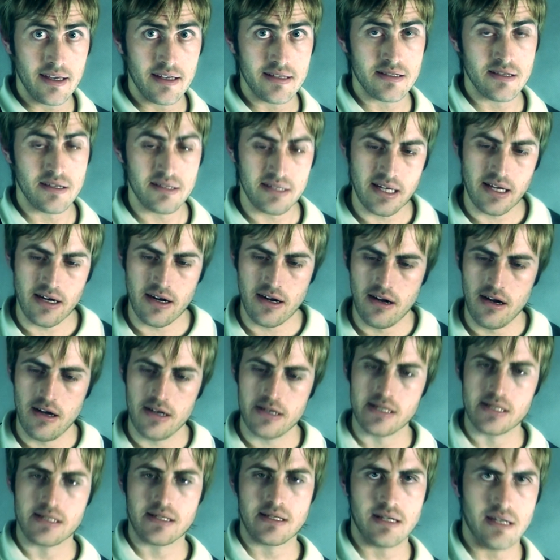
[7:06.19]
It's not that
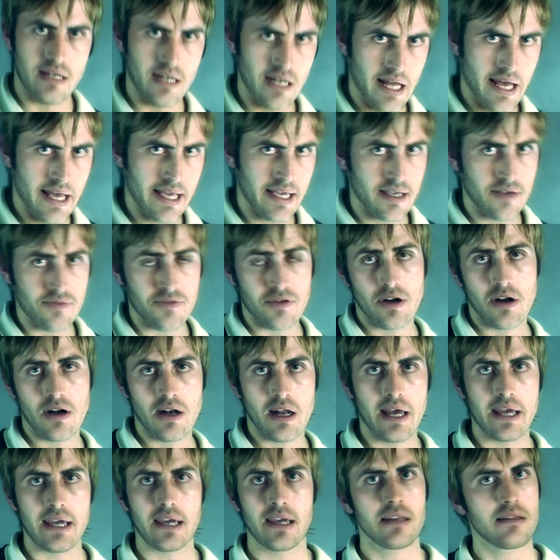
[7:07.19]
hard, just like. If you don't
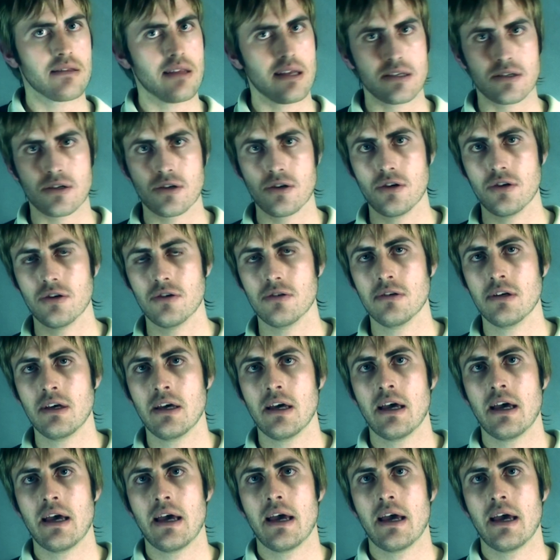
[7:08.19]
like it, that's cool.